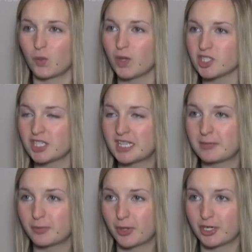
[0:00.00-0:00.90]
What should the
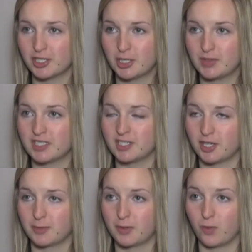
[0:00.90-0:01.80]
employer do to
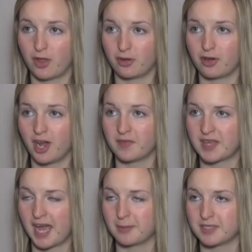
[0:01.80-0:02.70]
determine whether or not
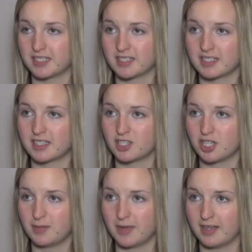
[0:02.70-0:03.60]
the absence is
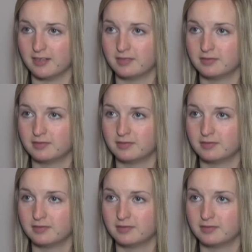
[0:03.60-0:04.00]
legitimate?